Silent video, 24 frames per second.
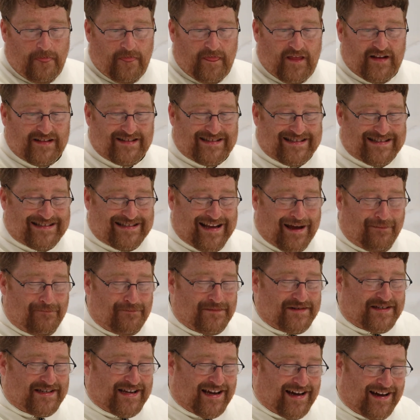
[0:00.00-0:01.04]
that
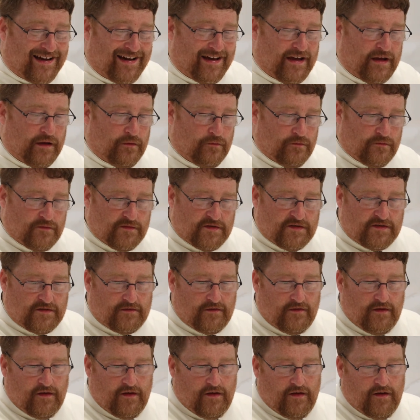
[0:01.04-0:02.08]
sometimes
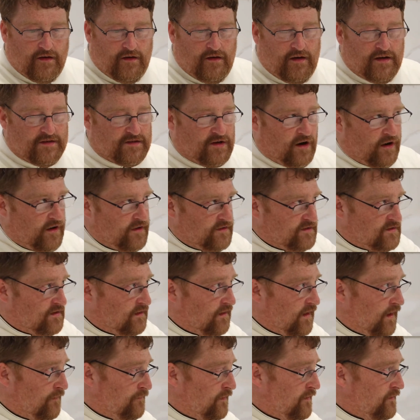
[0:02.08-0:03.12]
it's hard to
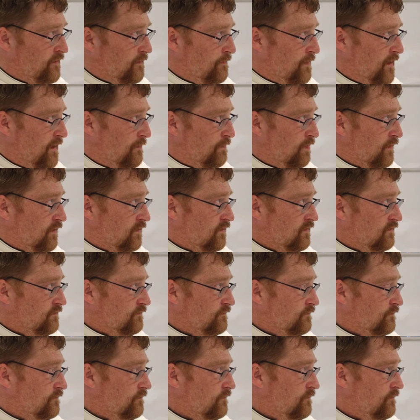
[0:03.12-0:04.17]
love other people.
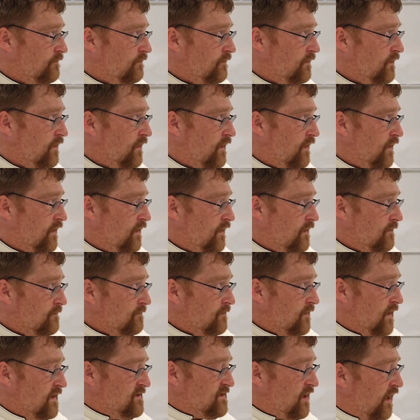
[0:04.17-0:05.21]

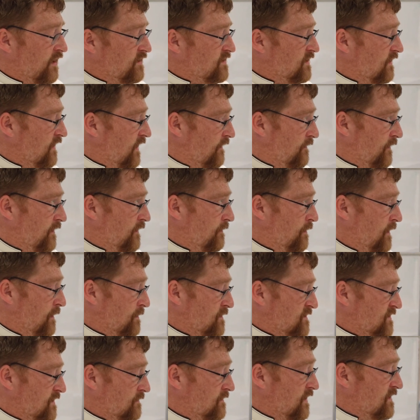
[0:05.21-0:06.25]
It's hard to love other
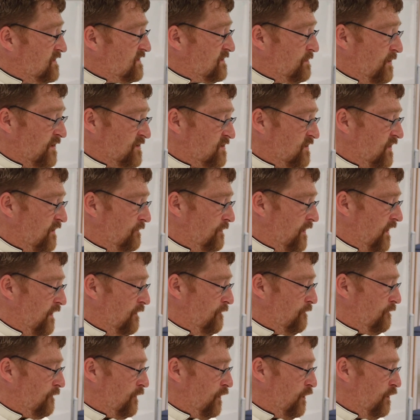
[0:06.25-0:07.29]
people sometimes, especially if
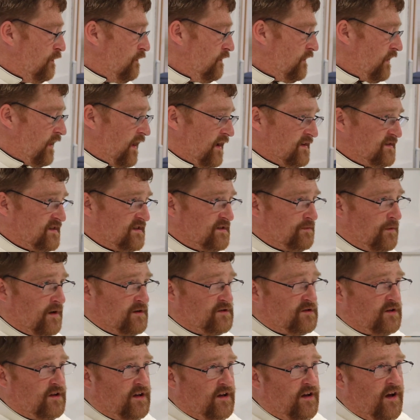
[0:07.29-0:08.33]
they've hurt us,
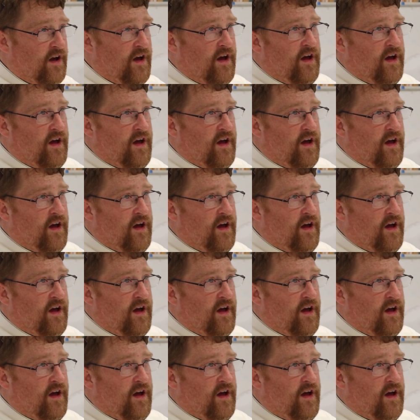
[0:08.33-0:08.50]
especially